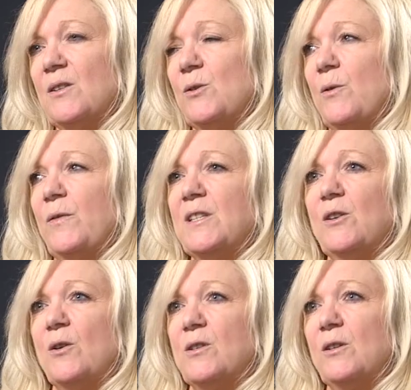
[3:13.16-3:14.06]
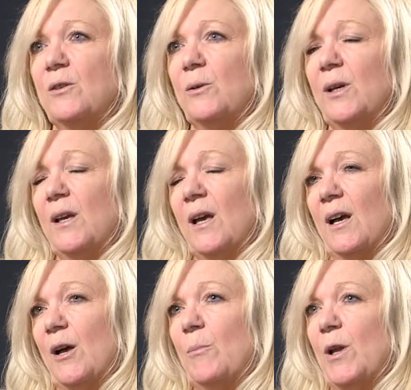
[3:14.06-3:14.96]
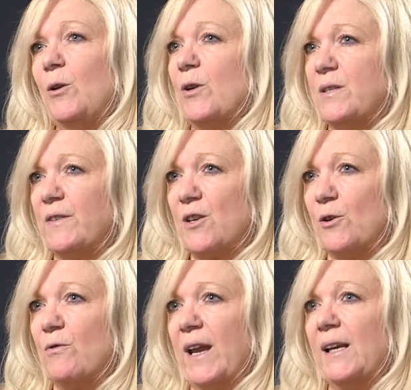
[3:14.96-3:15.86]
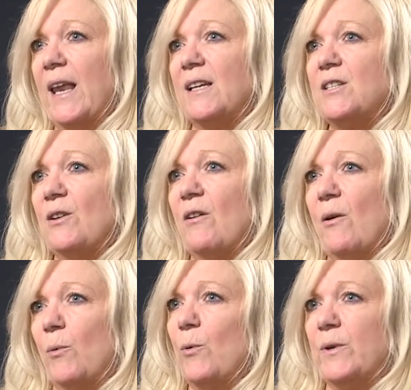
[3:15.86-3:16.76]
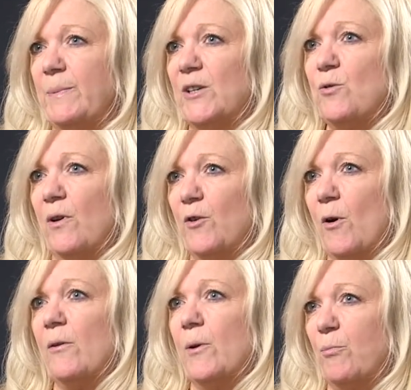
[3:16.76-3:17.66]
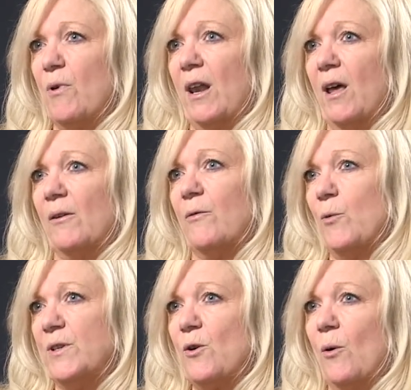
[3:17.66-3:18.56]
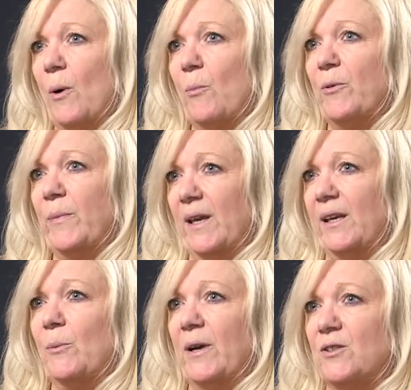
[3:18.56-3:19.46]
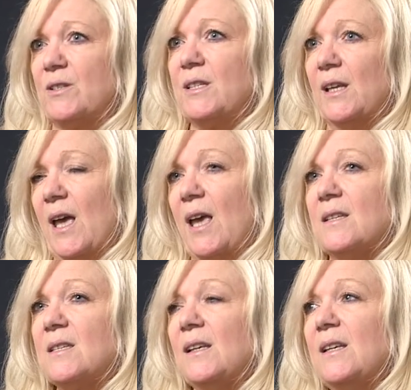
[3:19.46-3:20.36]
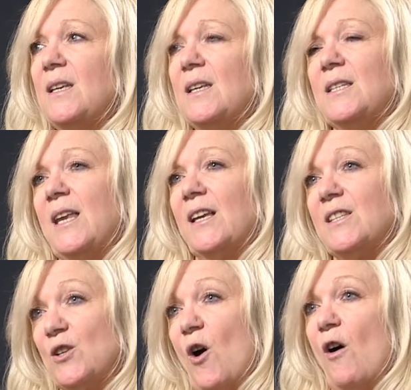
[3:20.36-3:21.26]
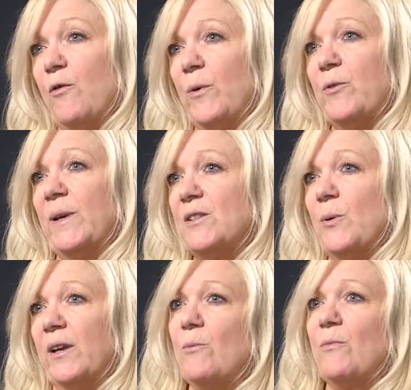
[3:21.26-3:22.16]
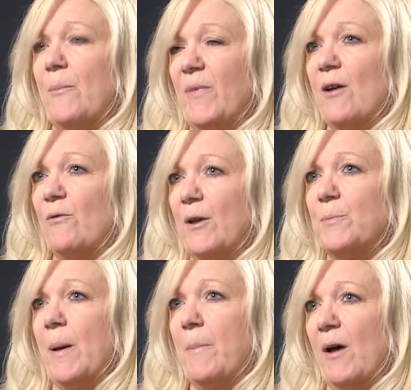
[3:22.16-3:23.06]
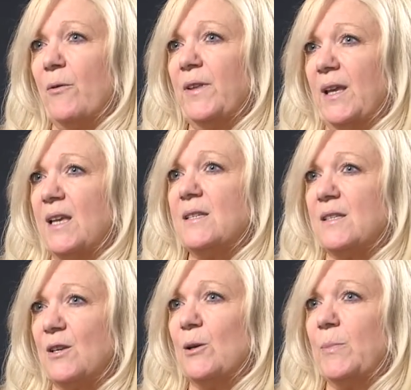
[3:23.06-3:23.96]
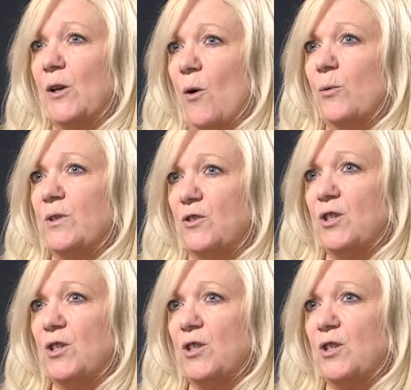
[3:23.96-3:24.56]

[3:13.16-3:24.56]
So if it's going to look as if it's going to rain later, I will always make sure I've got an umbrella. I've always got one with me anyway, just in case. Take a scarf with me so I can wrap that around my mouth in case it's going to be cold and